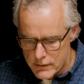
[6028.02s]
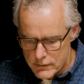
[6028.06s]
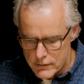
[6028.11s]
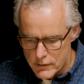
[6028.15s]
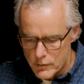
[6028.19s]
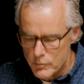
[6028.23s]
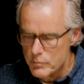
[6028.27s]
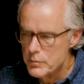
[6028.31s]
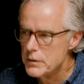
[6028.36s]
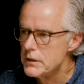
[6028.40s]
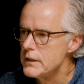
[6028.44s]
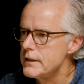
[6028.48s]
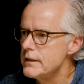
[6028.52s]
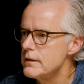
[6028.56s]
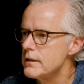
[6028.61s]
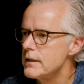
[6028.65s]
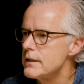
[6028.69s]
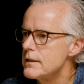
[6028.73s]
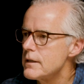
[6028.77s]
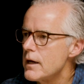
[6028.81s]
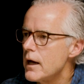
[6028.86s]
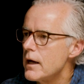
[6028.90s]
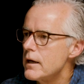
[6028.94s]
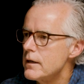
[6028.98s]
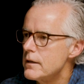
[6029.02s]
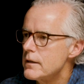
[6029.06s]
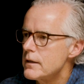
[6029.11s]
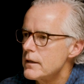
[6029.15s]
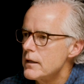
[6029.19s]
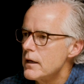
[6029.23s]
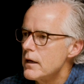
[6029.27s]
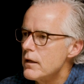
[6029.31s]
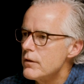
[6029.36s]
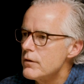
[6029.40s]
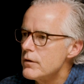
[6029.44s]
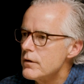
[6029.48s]
completely tied
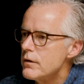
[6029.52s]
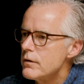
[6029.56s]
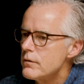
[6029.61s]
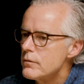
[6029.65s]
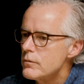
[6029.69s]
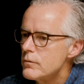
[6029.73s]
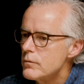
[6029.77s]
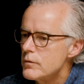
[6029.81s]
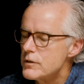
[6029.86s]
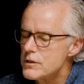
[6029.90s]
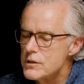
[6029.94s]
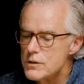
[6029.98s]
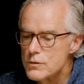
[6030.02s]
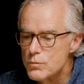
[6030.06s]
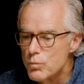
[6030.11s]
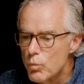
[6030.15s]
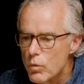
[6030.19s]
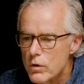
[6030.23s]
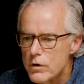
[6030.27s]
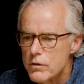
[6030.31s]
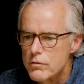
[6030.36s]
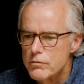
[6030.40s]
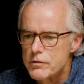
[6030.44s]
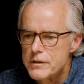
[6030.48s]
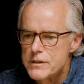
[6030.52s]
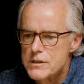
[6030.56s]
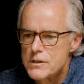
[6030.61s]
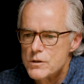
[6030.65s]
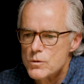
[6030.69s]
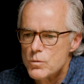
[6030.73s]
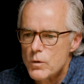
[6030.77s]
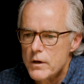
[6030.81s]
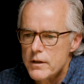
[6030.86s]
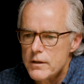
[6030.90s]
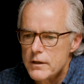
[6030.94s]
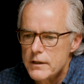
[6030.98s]
together, which is one of the
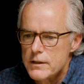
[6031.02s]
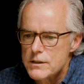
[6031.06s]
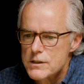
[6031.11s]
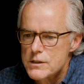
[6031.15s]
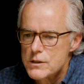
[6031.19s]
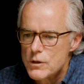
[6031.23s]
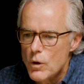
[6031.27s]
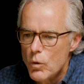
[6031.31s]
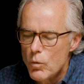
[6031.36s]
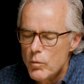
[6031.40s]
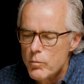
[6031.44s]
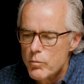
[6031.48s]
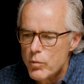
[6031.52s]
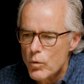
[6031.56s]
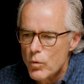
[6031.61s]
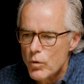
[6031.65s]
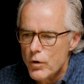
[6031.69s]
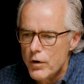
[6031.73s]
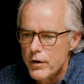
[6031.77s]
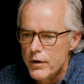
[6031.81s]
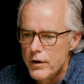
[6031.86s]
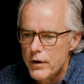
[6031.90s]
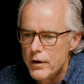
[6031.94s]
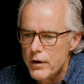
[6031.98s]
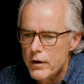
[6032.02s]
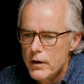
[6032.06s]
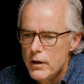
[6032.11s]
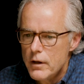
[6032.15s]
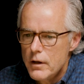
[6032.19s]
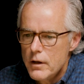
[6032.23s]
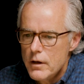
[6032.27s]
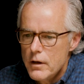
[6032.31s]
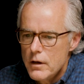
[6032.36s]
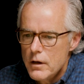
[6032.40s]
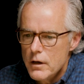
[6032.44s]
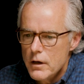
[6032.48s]
reasons why I think it's so important
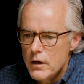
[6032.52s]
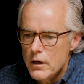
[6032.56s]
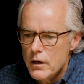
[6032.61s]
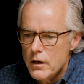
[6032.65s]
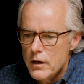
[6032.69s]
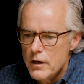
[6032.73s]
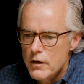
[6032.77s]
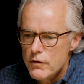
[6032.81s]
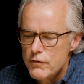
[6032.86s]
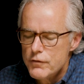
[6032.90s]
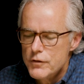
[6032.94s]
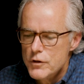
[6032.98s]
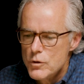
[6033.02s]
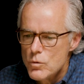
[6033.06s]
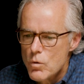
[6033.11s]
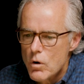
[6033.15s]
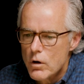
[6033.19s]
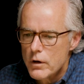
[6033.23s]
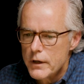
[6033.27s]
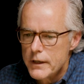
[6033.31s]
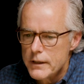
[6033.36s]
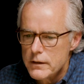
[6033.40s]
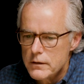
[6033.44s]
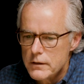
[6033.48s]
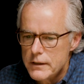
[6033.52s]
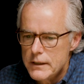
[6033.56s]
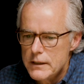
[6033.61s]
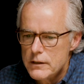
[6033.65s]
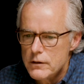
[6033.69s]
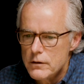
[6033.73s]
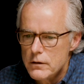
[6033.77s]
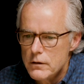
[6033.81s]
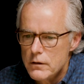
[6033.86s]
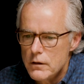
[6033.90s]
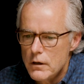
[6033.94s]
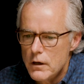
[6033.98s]
if you are a
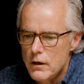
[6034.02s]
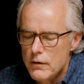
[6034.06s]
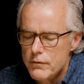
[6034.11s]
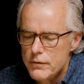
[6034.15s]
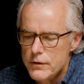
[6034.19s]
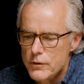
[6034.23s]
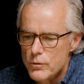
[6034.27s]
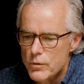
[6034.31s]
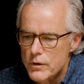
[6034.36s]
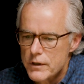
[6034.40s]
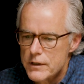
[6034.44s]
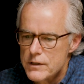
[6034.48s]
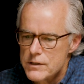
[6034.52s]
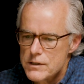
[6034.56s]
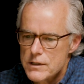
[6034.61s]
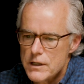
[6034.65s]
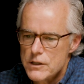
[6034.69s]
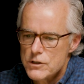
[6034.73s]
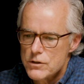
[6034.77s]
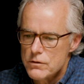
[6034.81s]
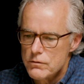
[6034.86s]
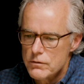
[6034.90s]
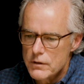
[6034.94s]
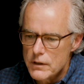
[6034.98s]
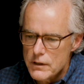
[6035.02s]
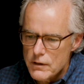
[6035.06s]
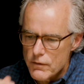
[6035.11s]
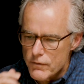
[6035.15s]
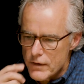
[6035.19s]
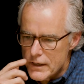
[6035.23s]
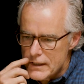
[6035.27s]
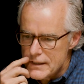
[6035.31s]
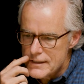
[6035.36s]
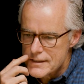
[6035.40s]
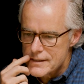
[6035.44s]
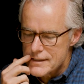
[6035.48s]
leader of an organization, really of
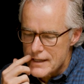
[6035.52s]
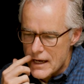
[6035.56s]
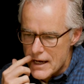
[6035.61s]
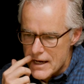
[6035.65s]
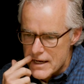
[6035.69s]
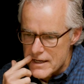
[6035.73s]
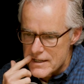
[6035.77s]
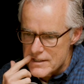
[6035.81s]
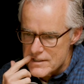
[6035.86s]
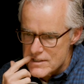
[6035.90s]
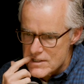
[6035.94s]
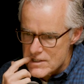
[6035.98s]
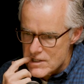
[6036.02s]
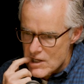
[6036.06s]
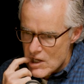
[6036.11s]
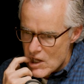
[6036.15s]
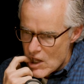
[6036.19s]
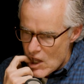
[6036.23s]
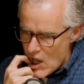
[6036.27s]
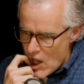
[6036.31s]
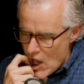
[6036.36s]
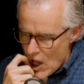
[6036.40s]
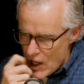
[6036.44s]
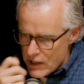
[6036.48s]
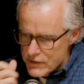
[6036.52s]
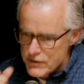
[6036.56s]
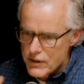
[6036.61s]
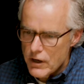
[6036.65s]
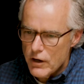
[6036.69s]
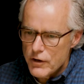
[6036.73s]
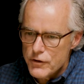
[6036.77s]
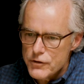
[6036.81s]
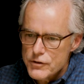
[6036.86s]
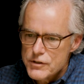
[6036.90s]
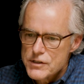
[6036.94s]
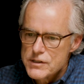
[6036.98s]
any size, to
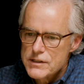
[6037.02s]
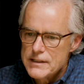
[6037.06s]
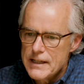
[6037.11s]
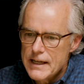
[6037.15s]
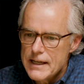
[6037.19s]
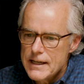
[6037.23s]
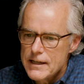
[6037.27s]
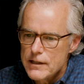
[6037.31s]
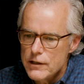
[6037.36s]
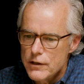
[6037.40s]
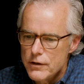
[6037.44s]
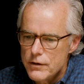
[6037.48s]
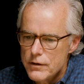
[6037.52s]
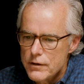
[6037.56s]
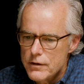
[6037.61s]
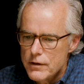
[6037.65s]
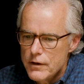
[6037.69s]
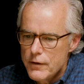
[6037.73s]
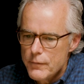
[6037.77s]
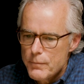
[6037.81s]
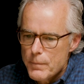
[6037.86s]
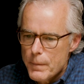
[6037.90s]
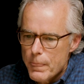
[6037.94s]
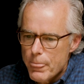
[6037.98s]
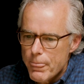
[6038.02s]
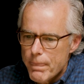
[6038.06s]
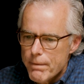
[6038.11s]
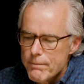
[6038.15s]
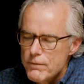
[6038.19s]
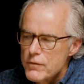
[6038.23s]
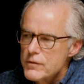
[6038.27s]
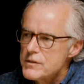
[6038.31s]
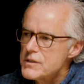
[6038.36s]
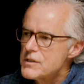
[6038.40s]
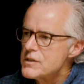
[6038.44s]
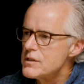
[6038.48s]
understand
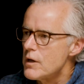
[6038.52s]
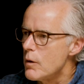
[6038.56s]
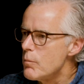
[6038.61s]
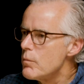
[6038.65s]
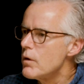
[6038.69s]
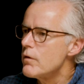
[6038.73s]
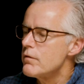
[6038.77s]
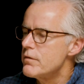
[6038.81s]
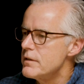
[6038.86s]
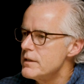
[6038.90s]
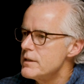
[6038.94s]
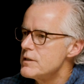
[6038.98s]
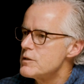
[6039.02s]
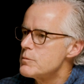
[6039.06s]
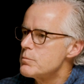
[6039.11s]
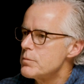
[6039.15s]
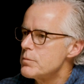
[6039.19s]
some of these